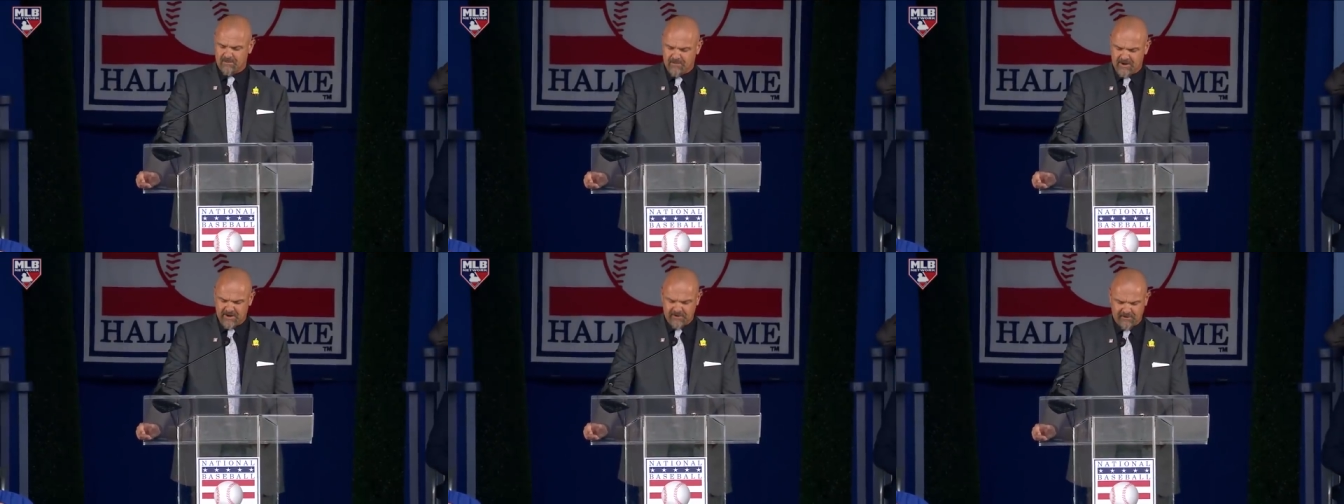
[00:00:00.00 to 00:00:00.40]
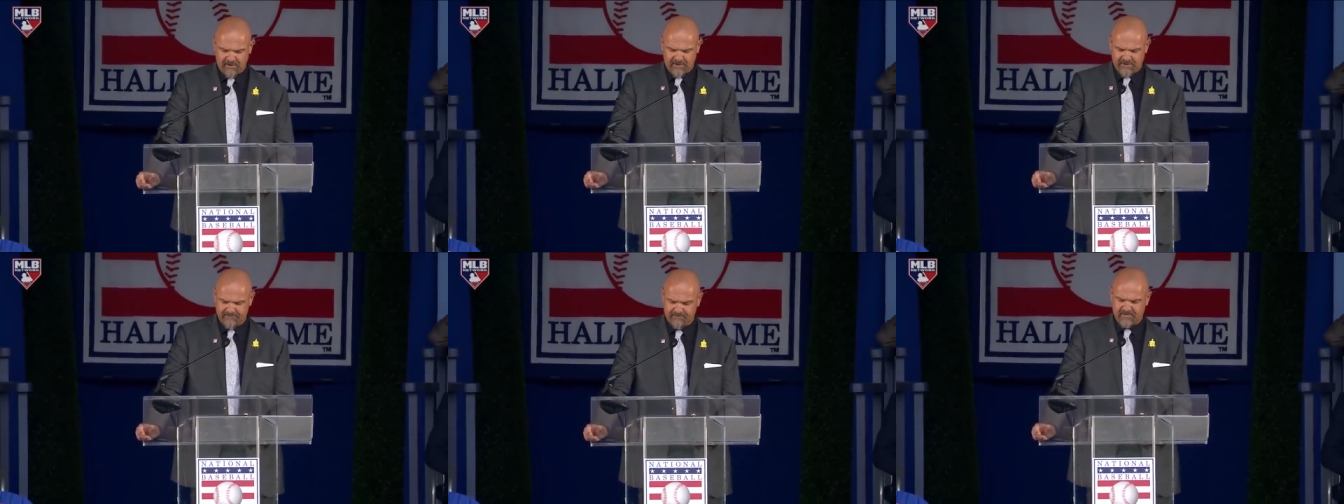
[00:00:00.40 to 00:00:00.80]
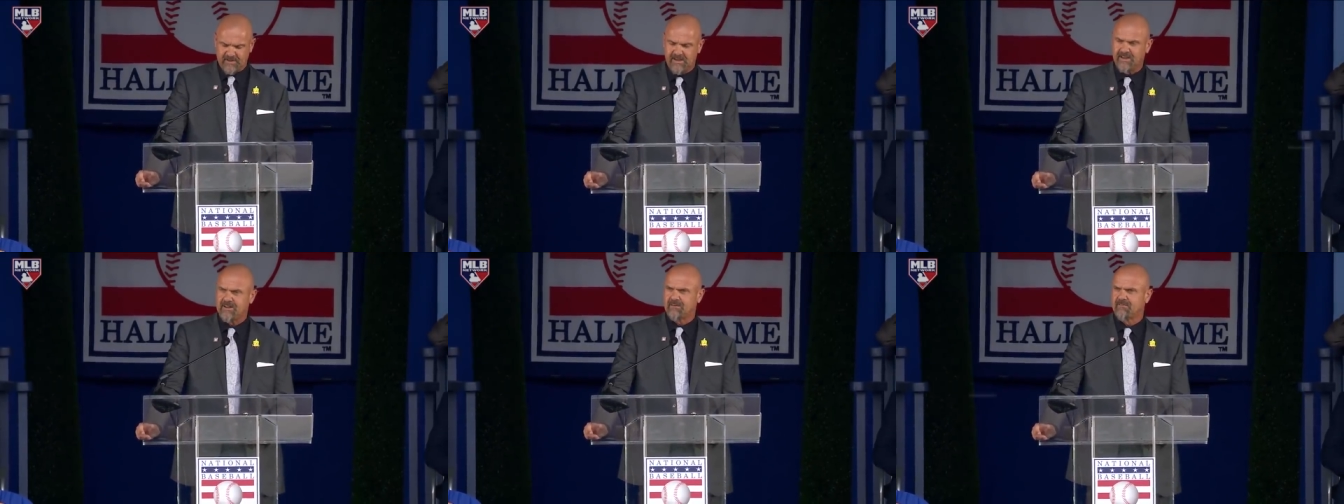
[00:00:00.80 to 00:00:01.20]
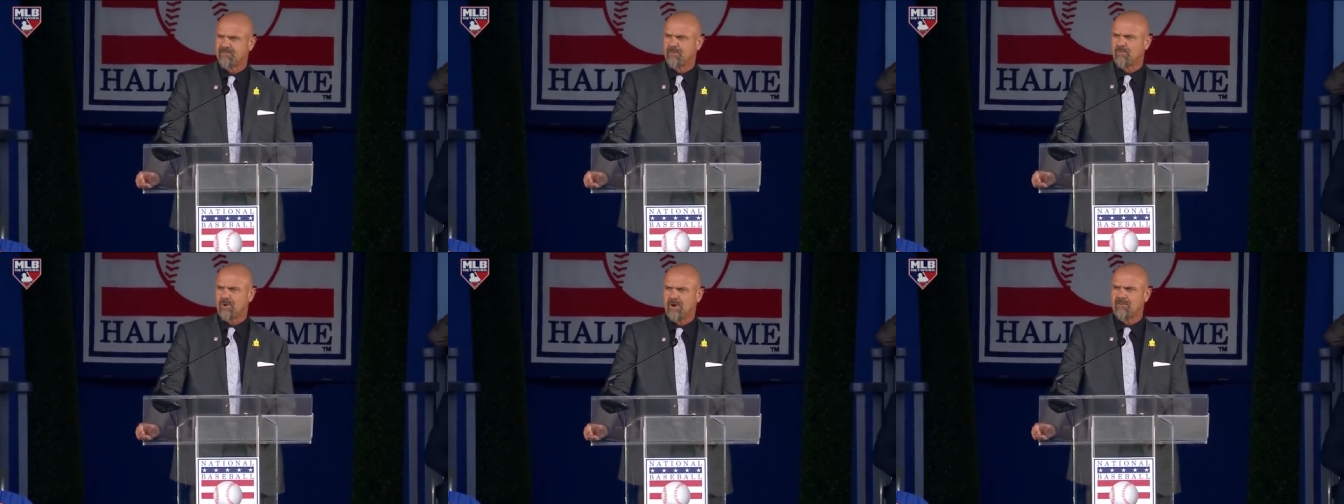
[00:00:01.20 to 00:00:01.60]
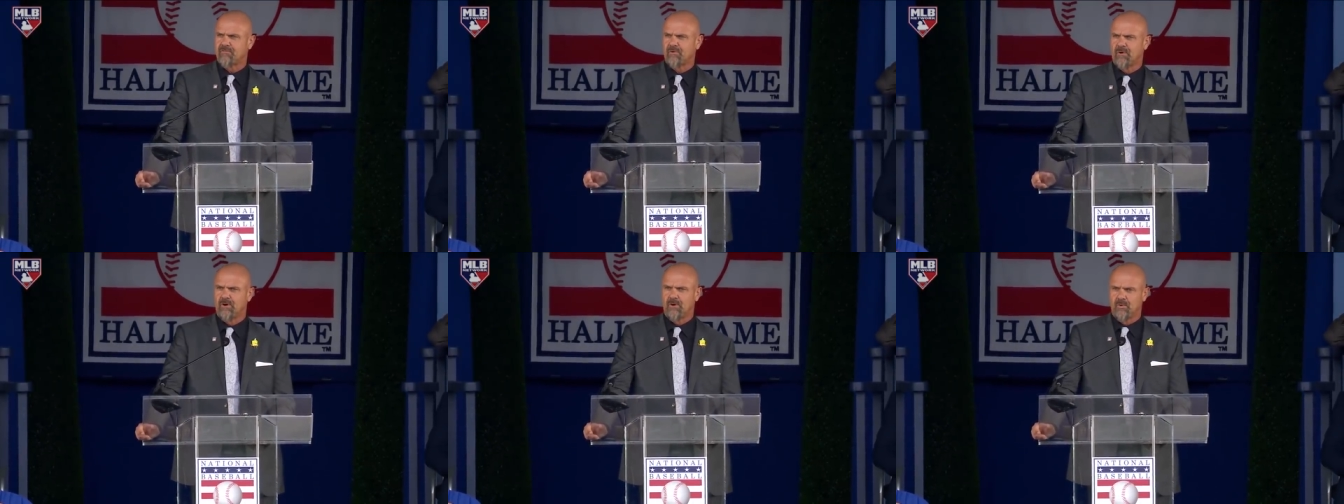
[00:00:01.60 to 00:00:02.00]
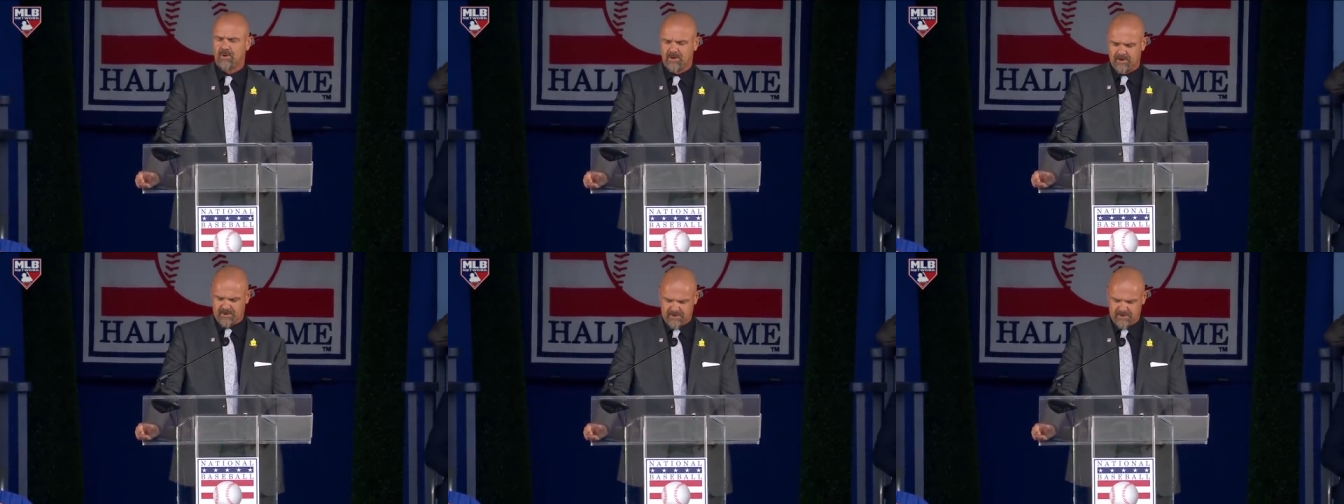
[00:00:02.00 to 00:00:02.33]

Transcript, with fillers: Minor, hitting from Ralph Rowe,